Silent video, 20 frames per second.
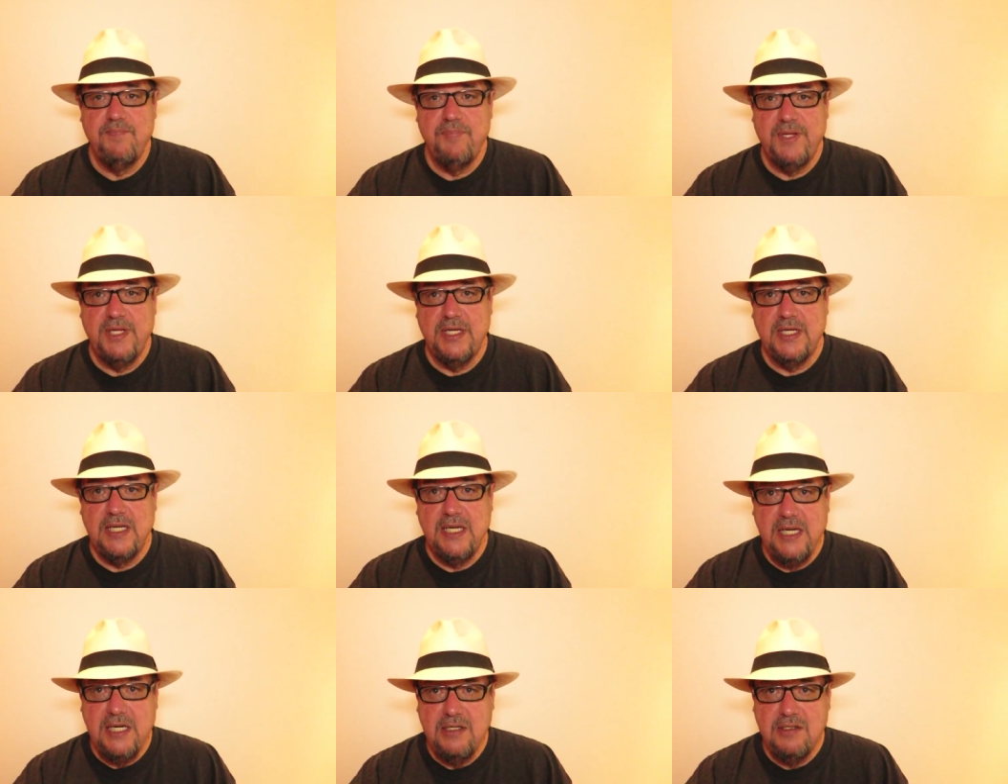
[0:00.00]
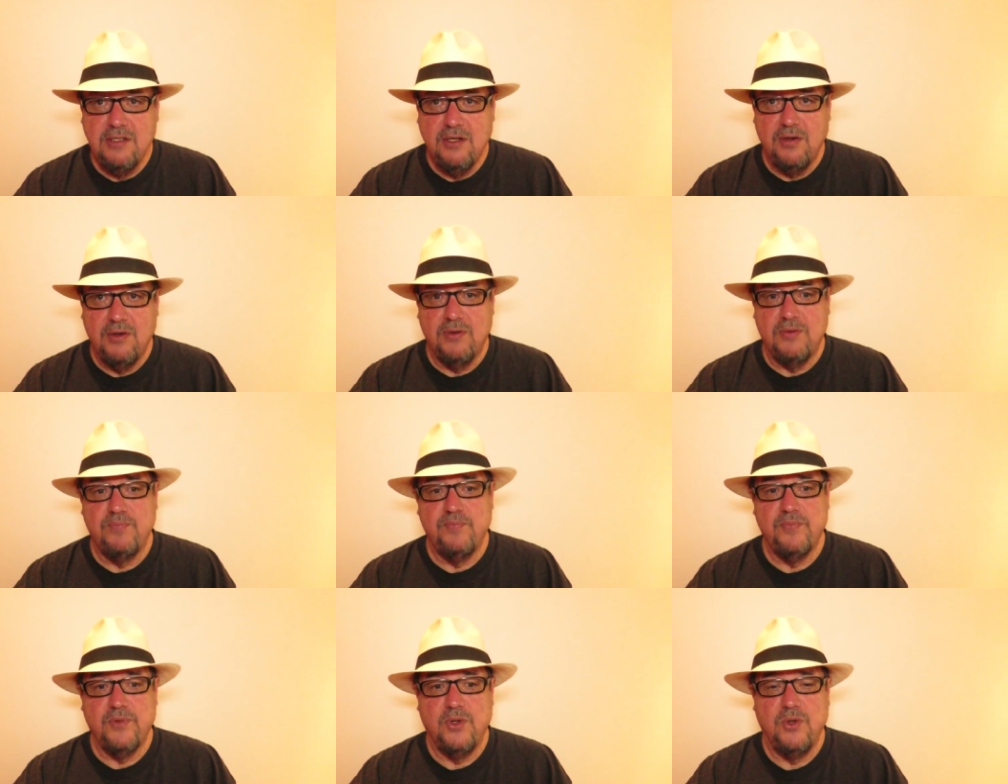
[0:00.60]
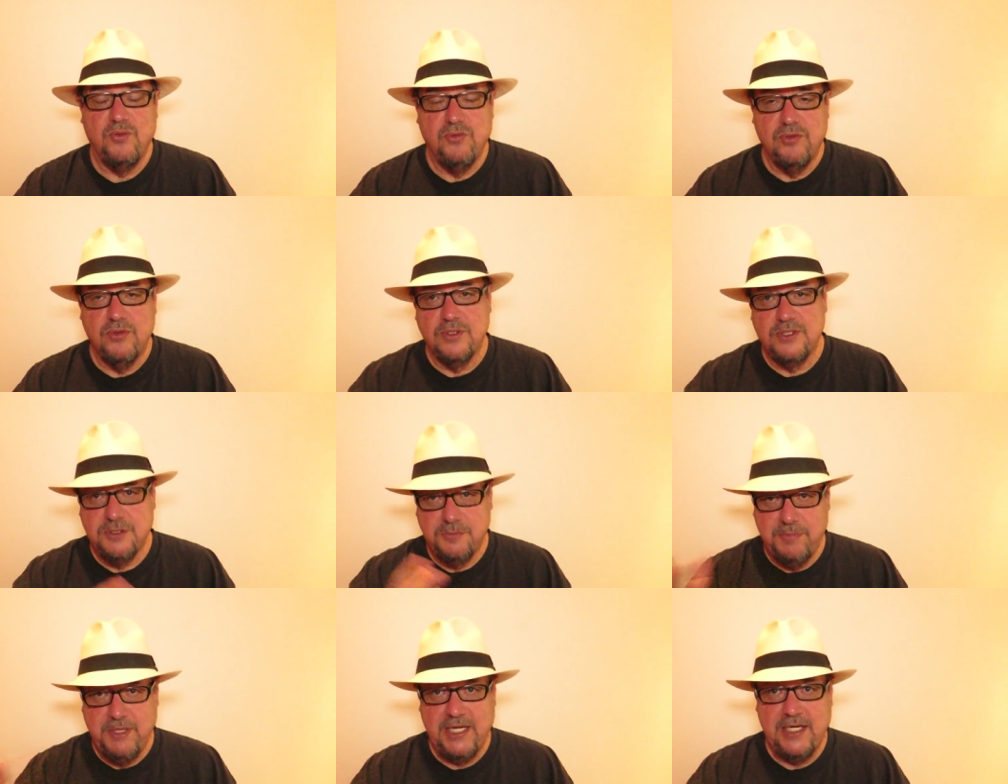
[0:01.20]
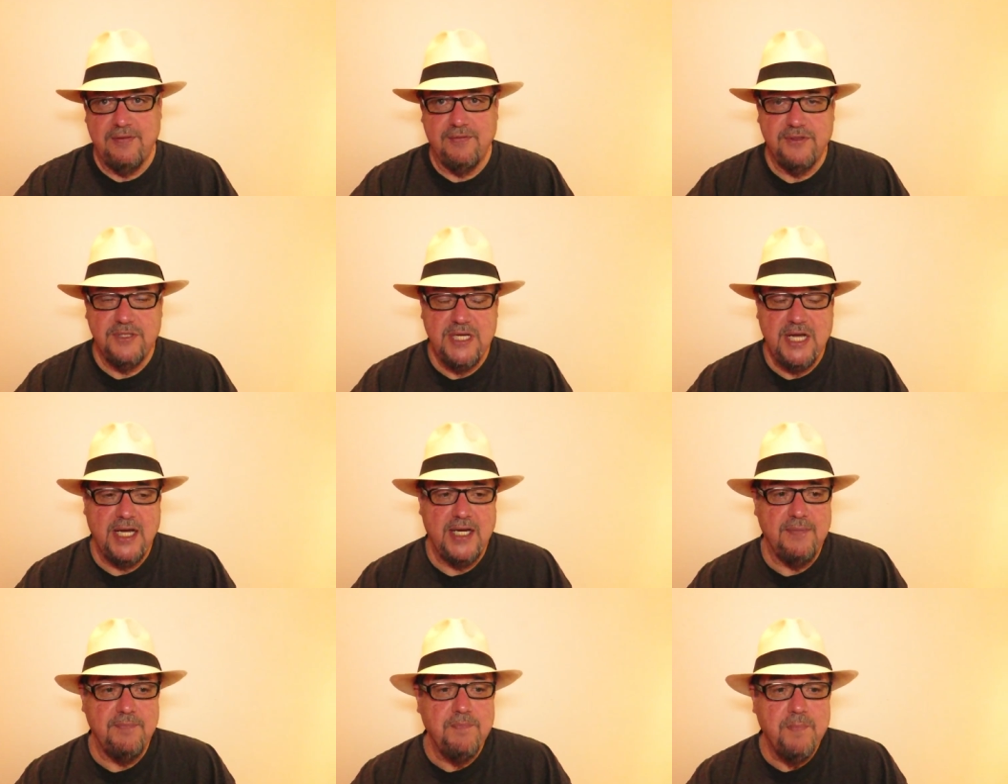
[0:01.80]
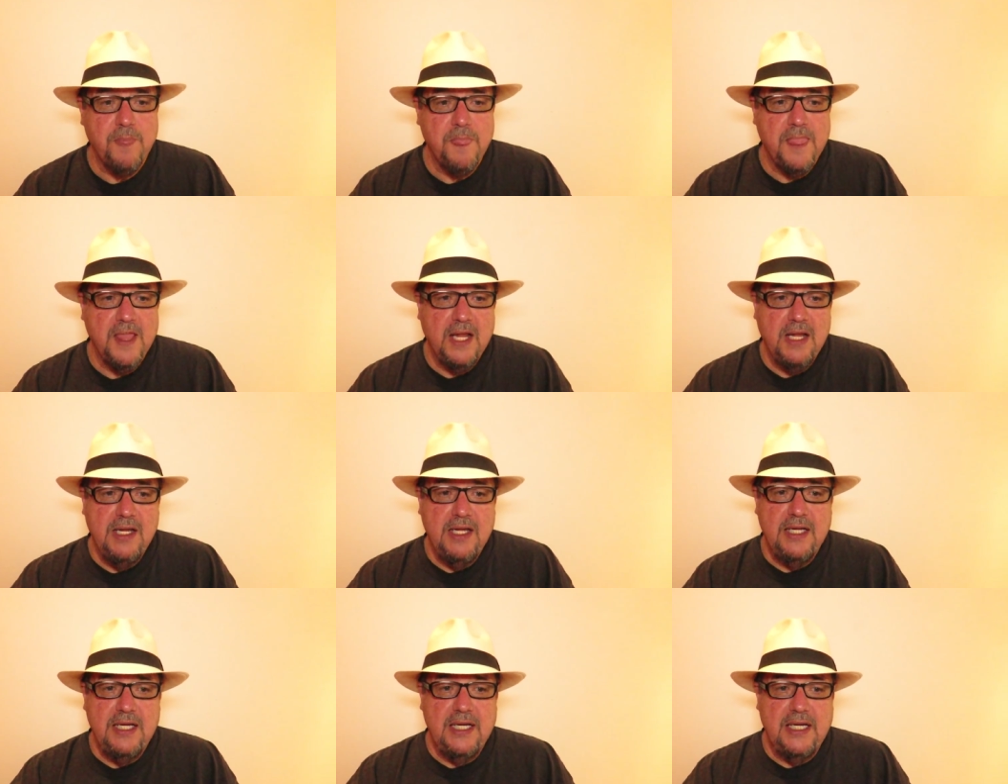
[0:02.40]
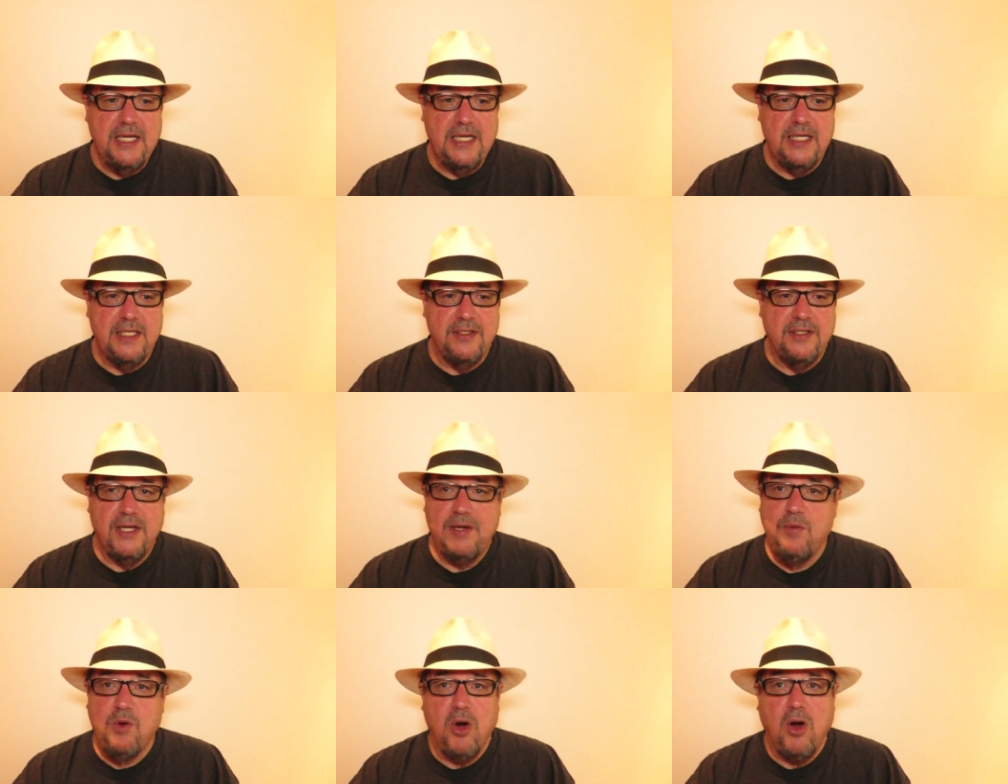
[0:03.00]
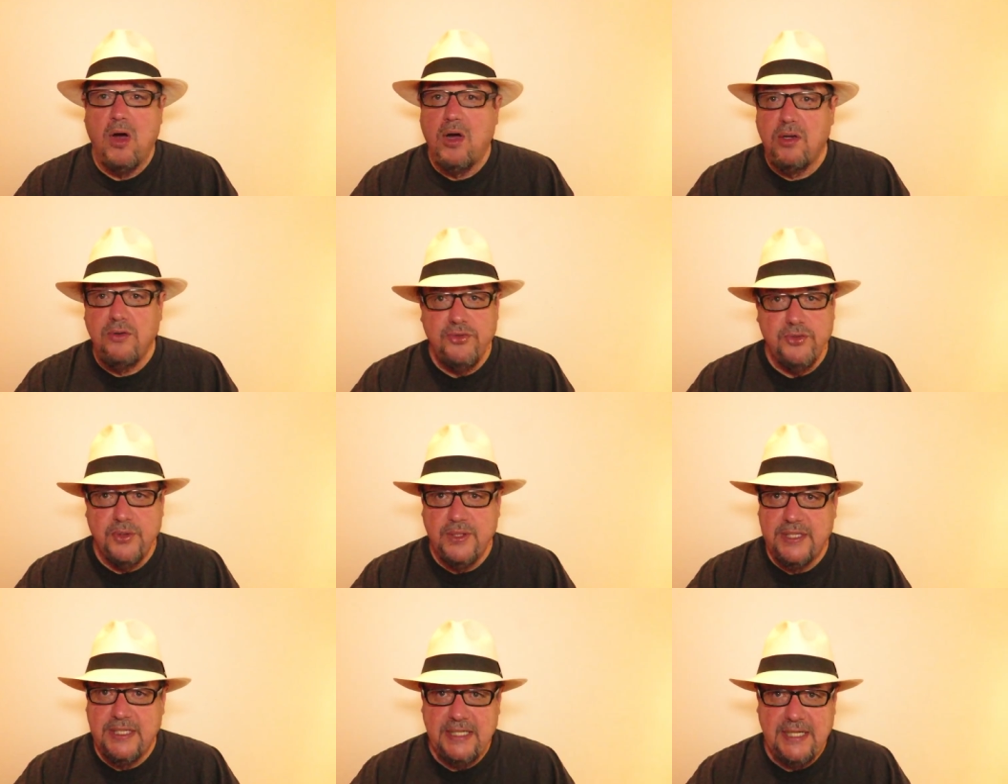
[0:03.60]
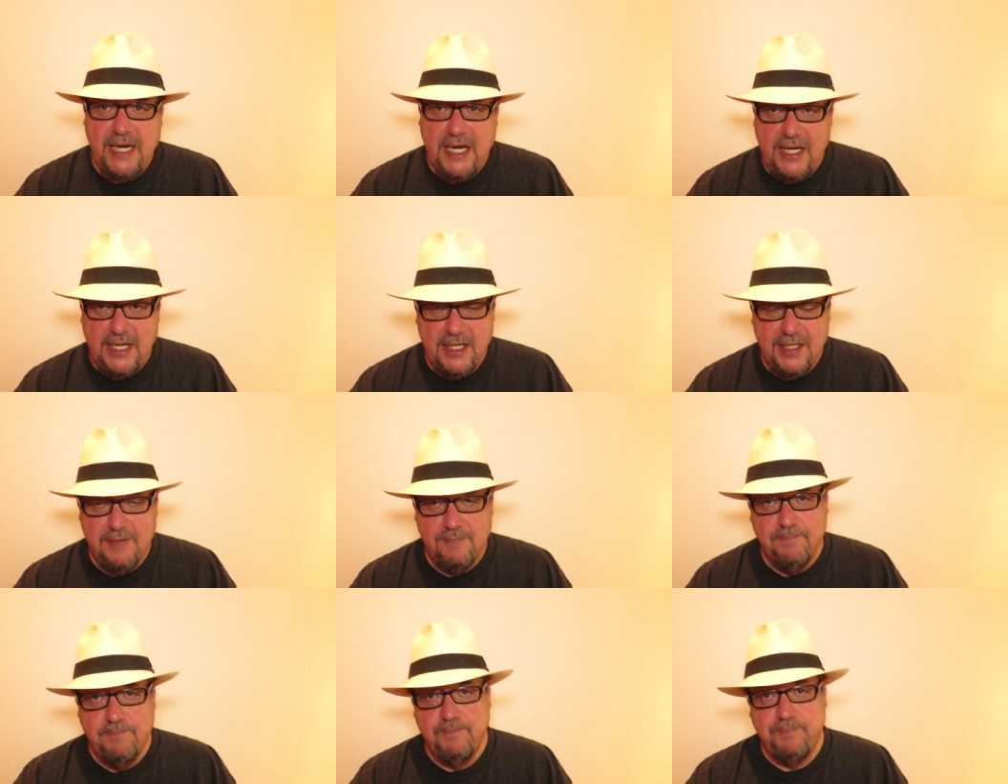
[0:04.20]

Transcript: in Quito over a span of time. And they were all during the day.